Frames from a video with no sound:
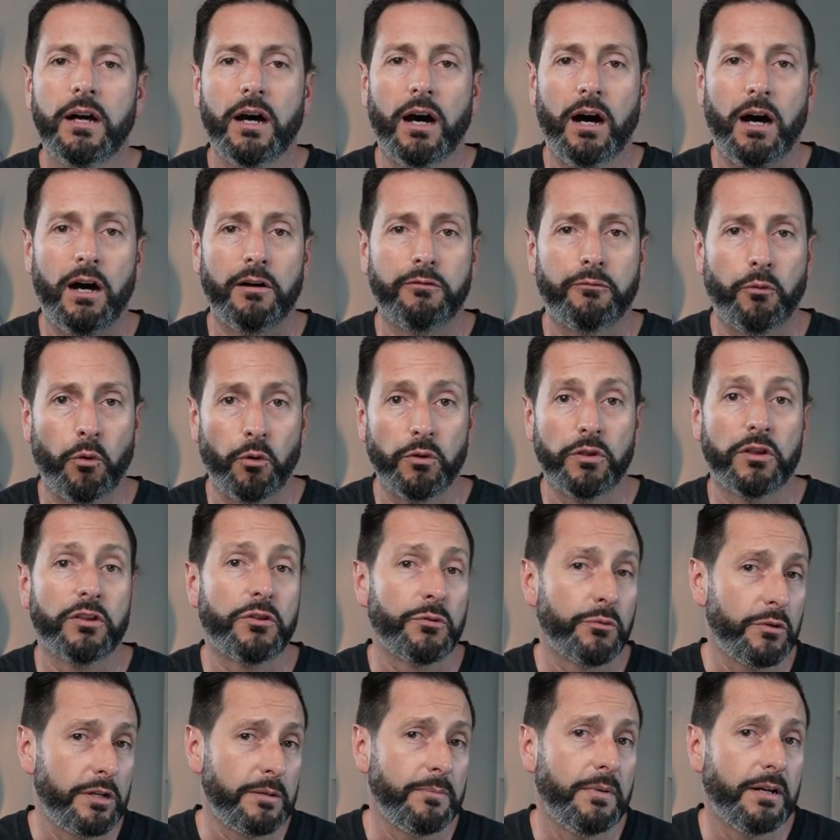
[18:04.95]
uh, for the
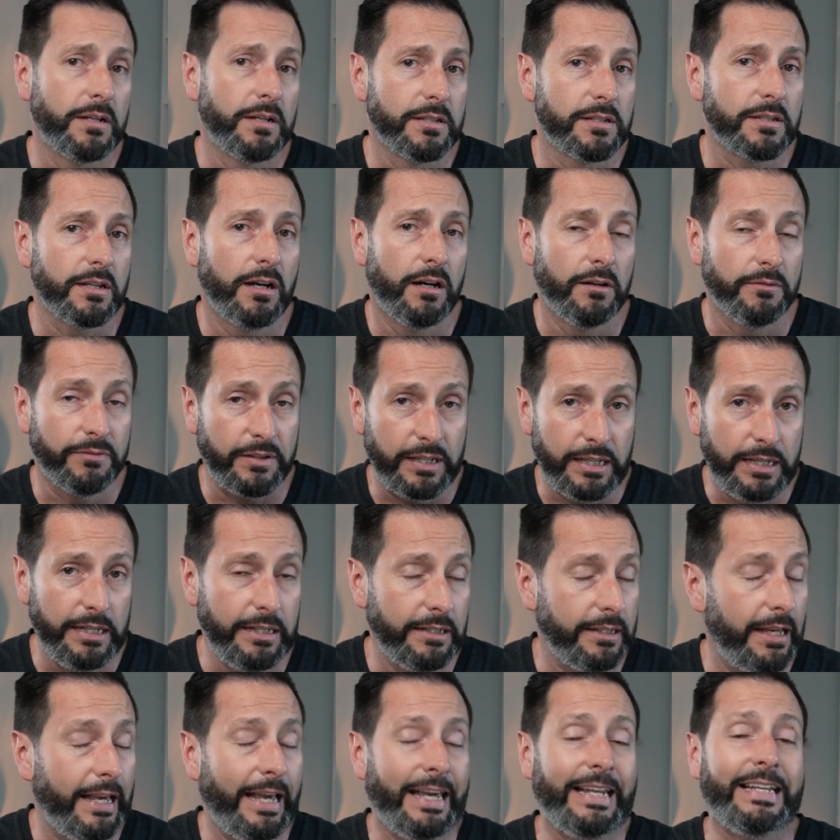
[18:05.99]
three months of heat
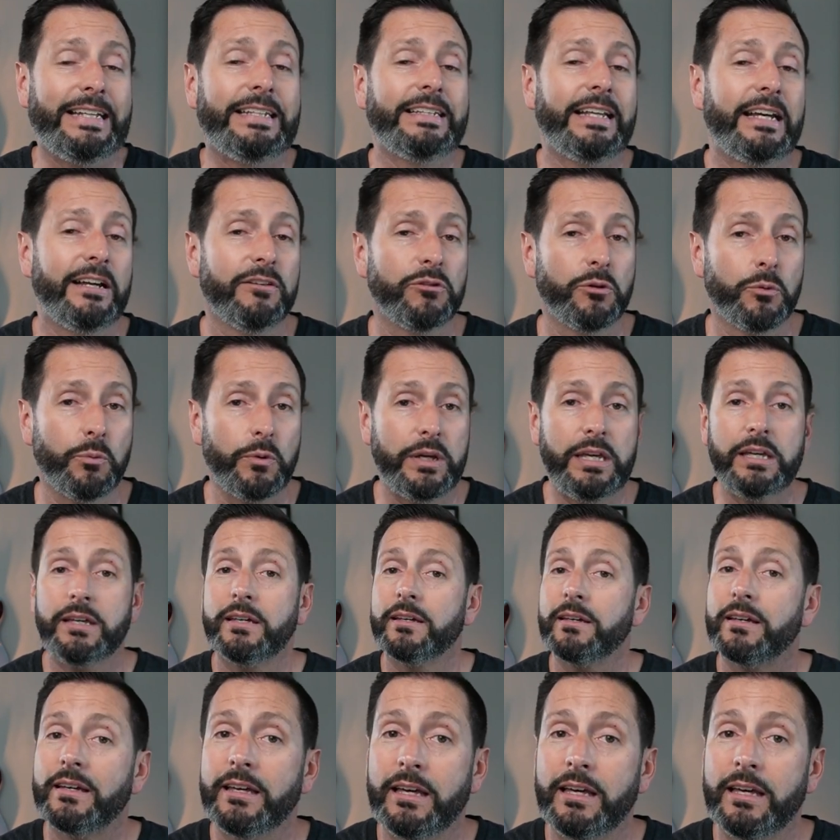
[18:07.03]
any day of the week.